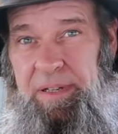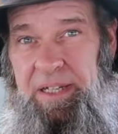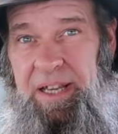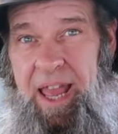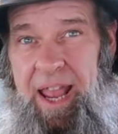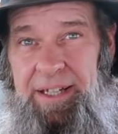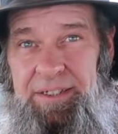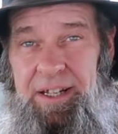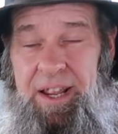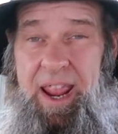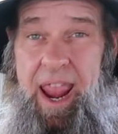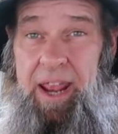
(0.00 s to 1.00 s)
and being nice.
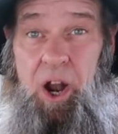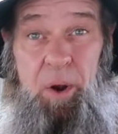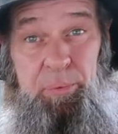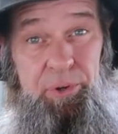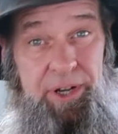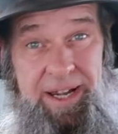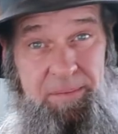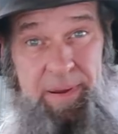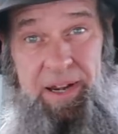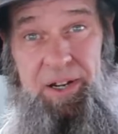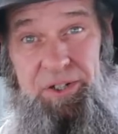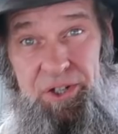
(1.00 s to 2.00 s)
And our breeding
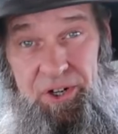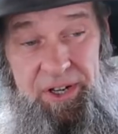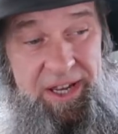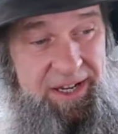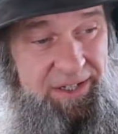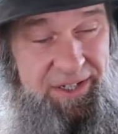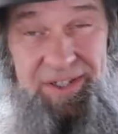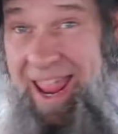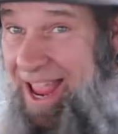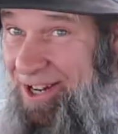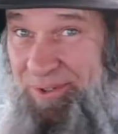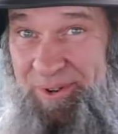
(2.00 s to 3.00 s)
pair of turkeys is
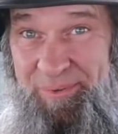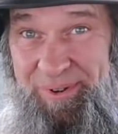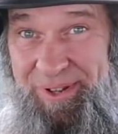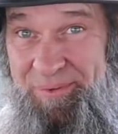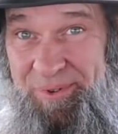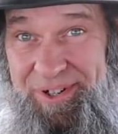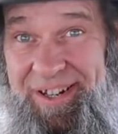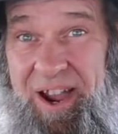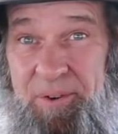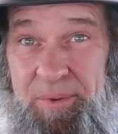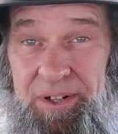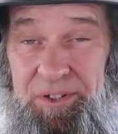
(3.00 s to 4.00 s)
actually really working
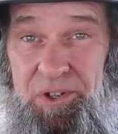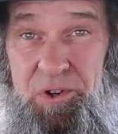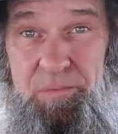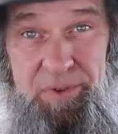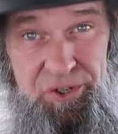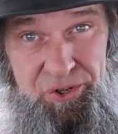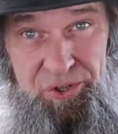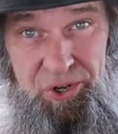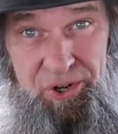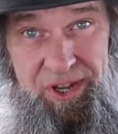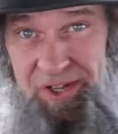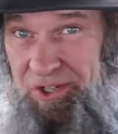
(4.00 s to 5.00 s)
out well too. Mister
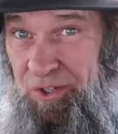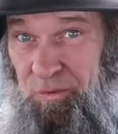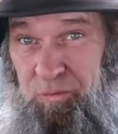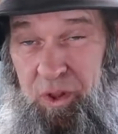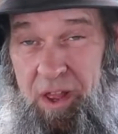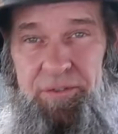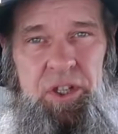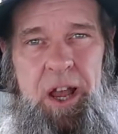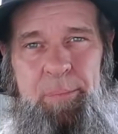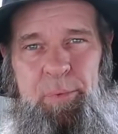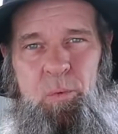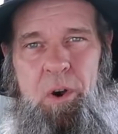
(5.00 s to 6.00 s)
Turkey just fluffs
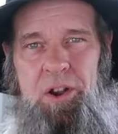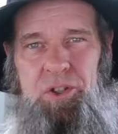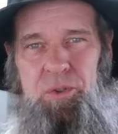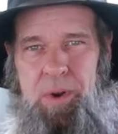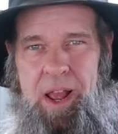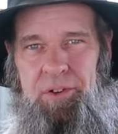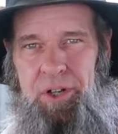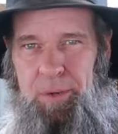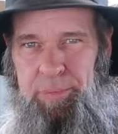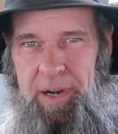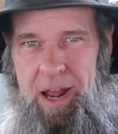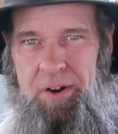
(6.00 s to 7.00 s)
up and walks around
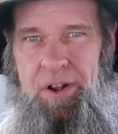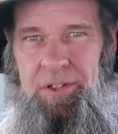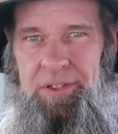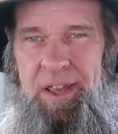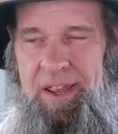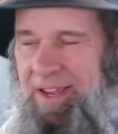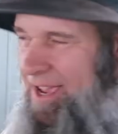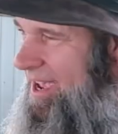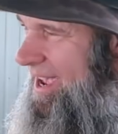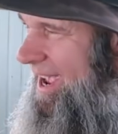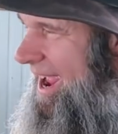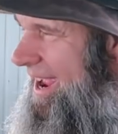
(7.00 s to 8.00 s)
all proud all day.
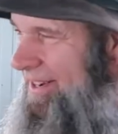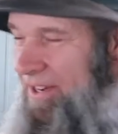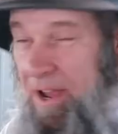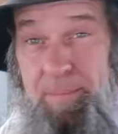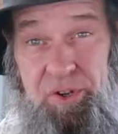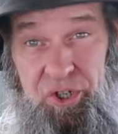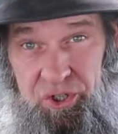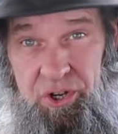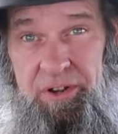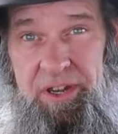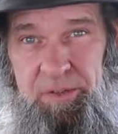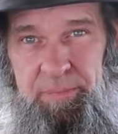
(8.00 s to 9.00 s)
And uh, Missus
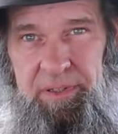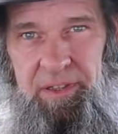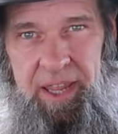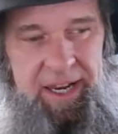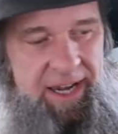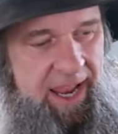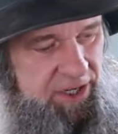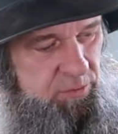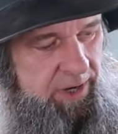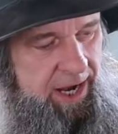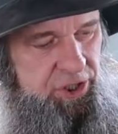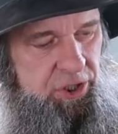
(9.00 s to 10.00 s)
Turkey's been laying
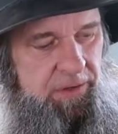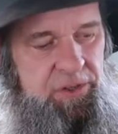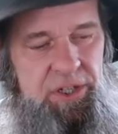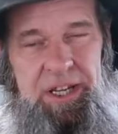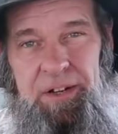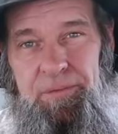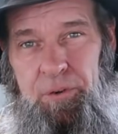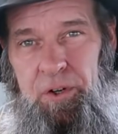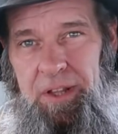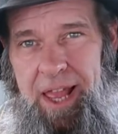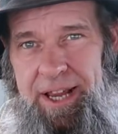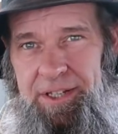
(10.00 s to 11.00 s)
eggs. We're not sure if she's getting
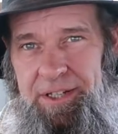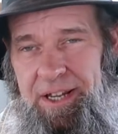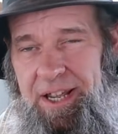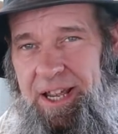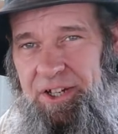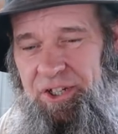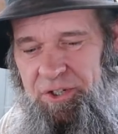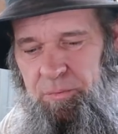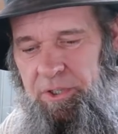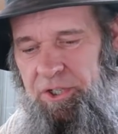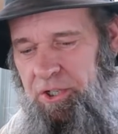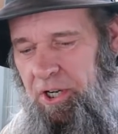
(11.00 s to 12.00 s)
fertilized. She
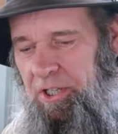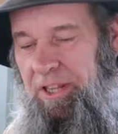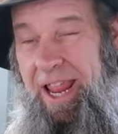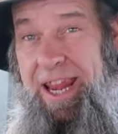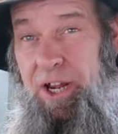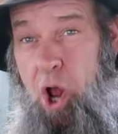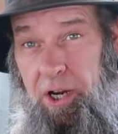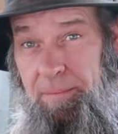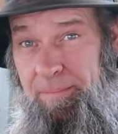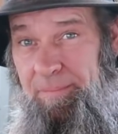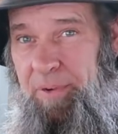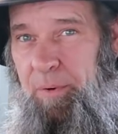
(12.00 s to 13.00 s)
hasn't really started laying on
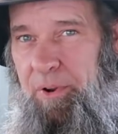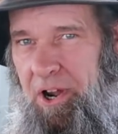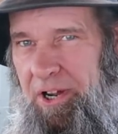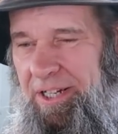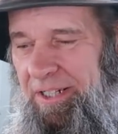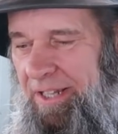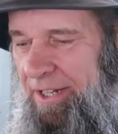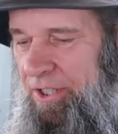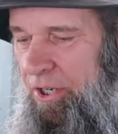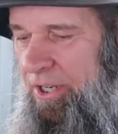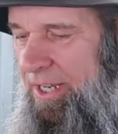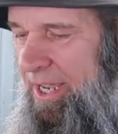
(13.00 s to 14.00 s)
them, but we are getting a lot of
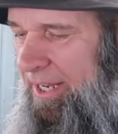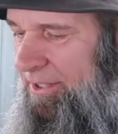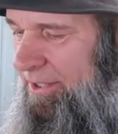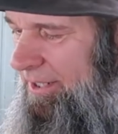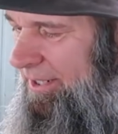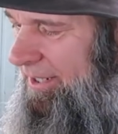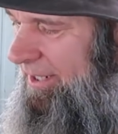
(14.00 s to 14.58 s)
turkey eggs.